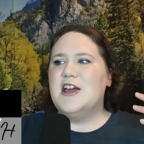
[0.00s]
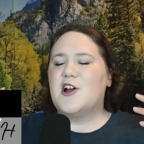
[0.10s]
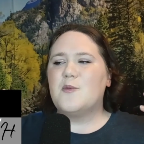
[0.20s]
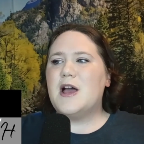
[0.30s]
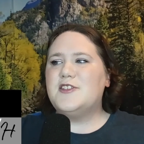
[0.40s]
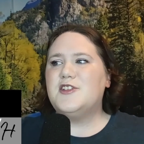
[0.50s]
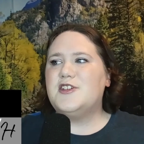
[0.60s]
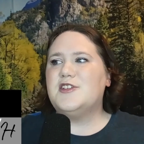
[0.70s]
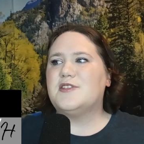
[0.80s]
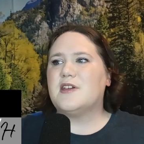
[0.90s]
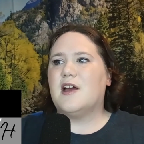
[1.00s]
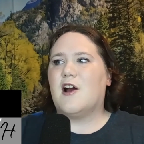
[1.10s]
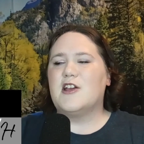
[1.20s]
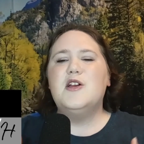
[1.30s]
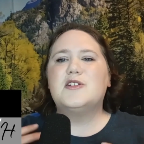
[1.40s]
Her messages
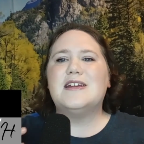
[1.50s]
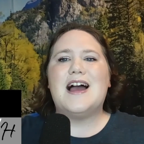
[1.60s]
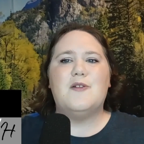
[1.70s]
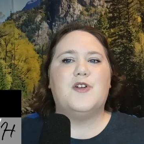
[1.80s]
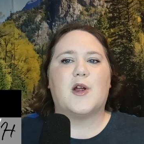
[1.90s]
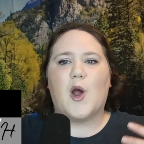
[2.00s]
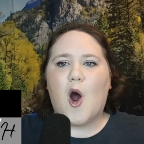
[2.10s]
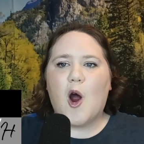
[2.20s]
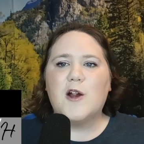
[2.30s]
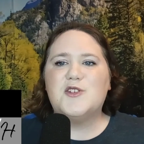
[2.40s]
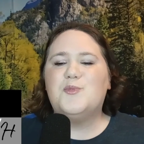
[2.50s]
are usually not very harsh,